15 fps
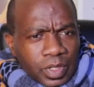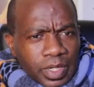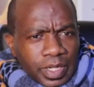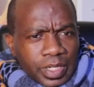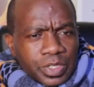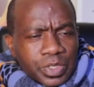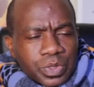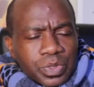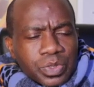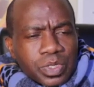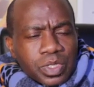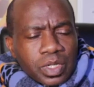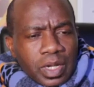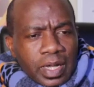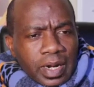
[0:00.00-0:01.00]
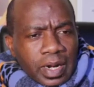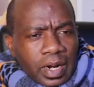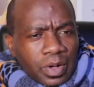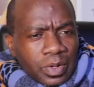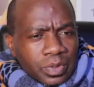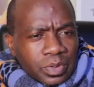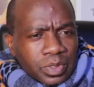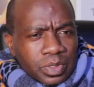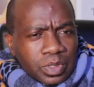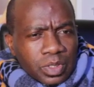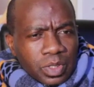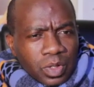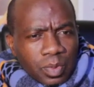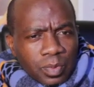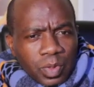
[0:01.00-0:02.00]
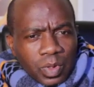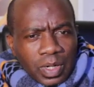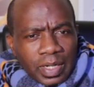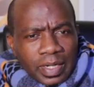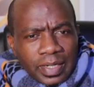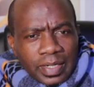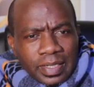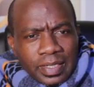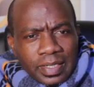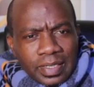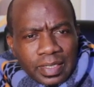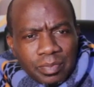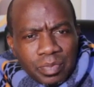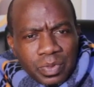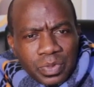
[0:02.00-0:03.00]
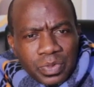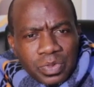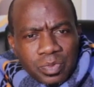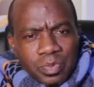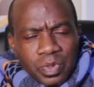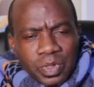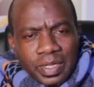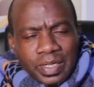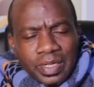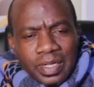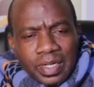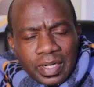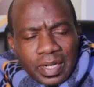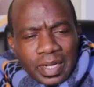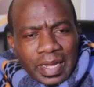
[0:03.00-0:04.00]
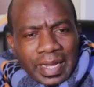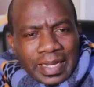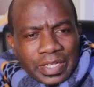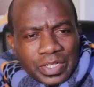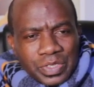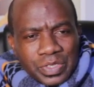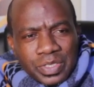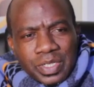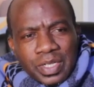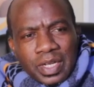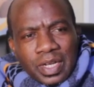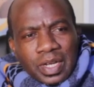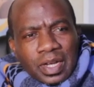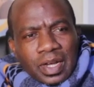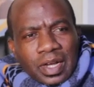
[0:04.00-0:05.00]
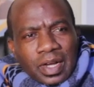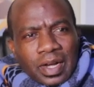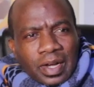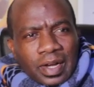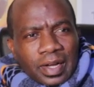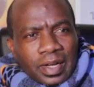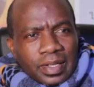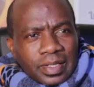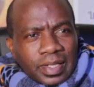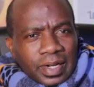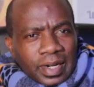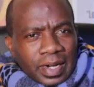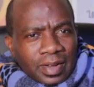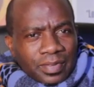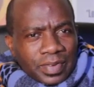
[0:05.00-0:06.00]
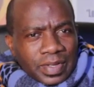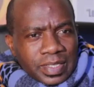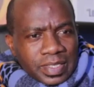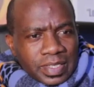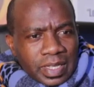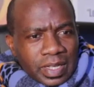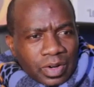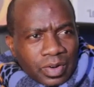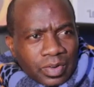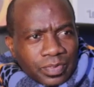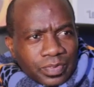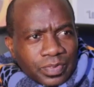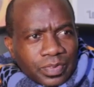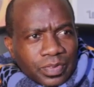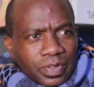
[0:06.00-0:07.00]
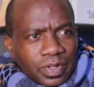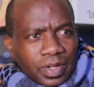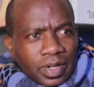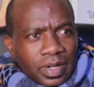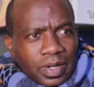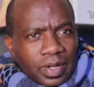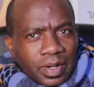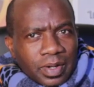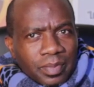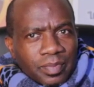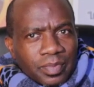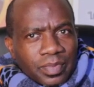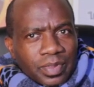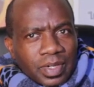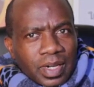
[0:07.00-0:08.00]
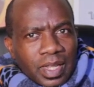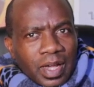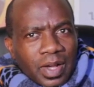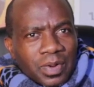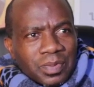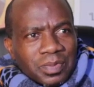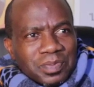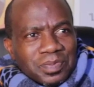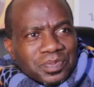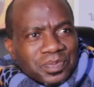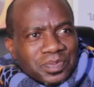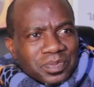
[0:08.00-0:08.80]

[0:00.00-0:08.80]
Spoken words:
issues around Lobola in the postmodern age, the relevance thereof. Now,